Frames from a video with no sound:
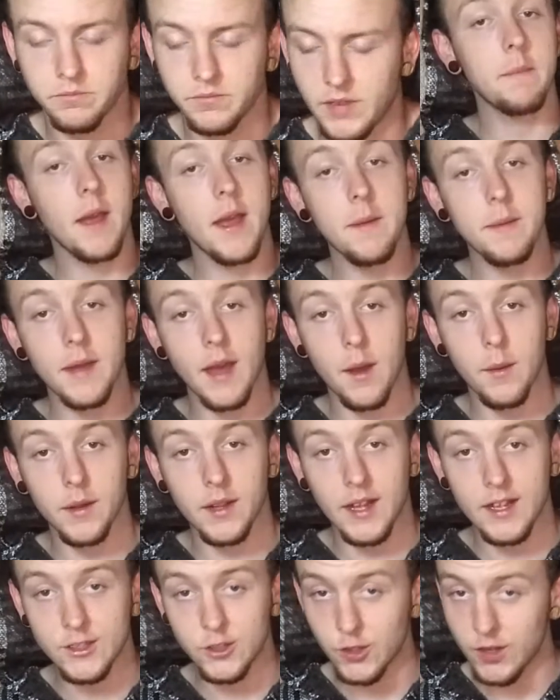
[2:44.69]
And maybe I
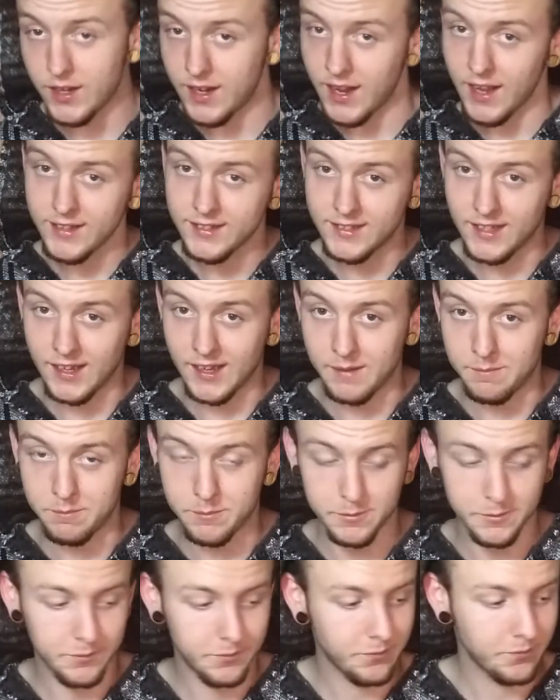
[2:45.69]
will answer it next time.
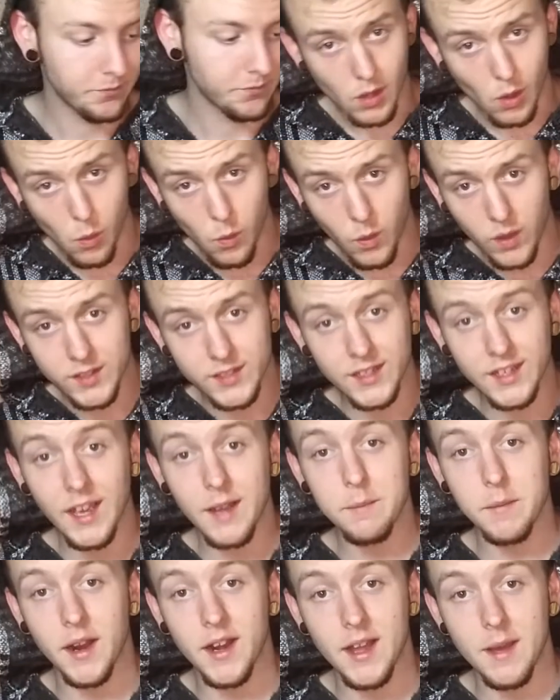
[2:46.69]
Once
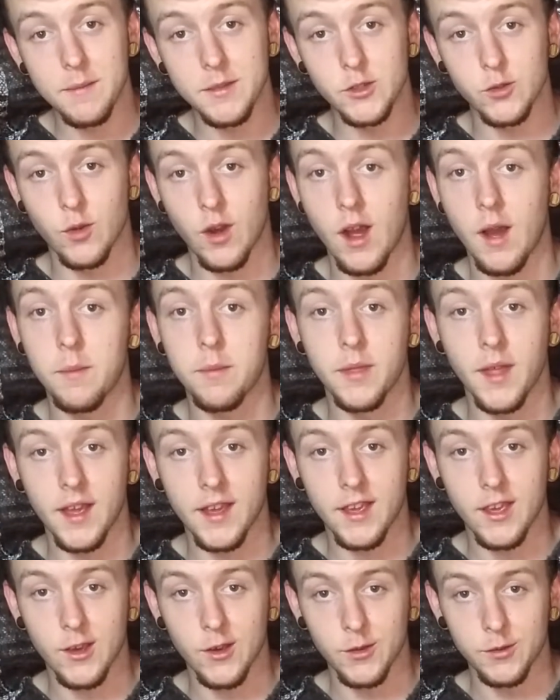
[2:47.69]
again, my name is Rob,
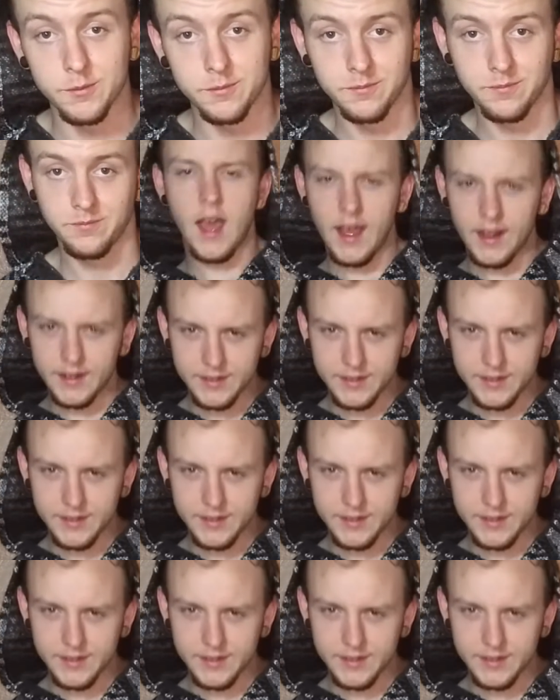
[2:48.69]
thank you.